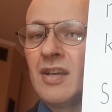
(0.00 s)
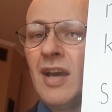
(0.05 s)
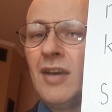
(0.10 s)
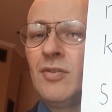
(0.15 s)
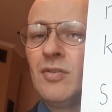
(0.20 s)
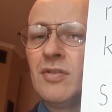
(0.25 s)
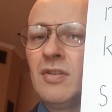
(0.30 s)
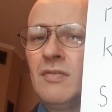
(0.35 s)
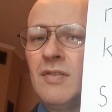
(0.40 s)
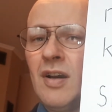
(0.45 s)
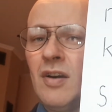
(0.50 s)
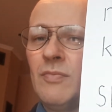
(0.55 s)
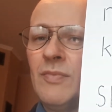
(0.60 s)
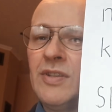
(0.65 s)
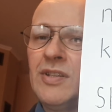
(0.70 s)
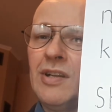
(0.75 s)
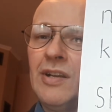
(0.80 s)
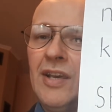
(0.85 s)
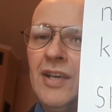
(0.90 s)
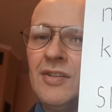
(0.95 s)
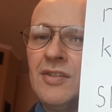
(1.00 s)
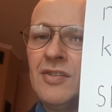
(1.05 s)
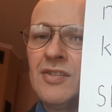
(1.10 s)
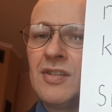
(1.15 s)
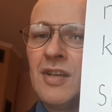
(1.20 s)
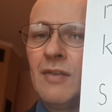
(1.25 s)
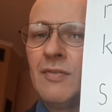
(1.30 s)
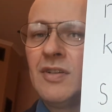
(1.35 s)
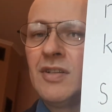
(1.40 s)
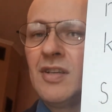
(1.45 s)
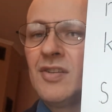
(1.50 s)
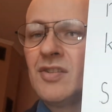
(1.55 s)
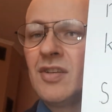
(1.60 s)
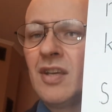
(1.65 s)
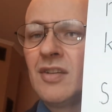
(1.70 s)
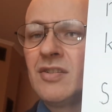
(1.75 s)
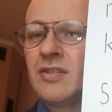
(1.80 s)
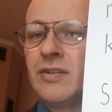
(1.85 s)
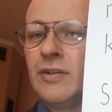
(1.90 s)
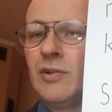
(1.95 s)
I don't know how many ladies nowadays
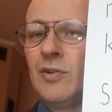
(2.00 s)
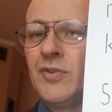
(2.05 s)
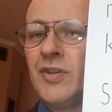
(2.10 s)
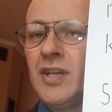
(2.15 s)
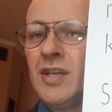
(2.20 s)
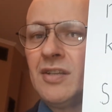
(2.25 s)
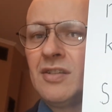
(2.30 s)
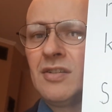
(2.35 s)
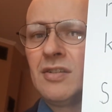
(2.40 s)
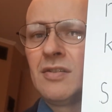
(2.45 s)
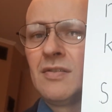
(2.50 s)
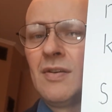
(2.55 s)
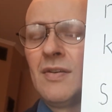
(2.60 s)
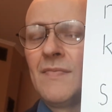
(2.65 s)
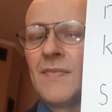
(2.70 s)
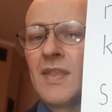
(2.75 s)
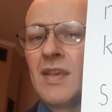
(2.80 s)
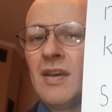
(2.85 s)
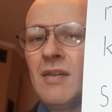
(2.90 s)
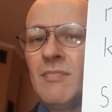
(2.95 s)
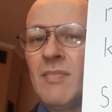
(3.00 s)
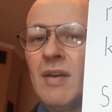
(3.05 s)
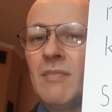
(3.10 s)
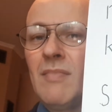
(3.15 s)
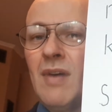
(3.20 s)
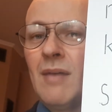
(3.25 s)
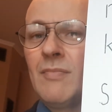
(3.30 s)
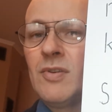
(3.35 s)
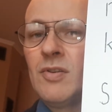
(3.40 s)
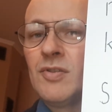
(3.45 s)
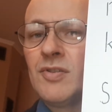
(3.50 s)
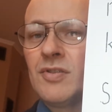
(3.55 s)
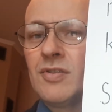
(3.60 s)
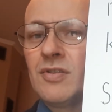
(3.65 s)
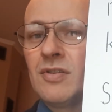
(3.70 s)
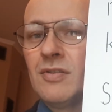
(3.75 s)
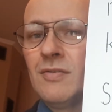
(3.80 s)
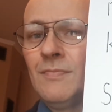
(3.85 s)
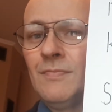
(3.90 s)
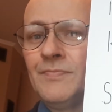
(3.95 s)
can still knit. My mom used
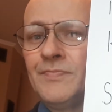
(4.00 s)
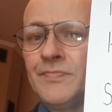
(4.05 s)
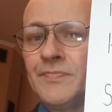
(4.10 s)
to.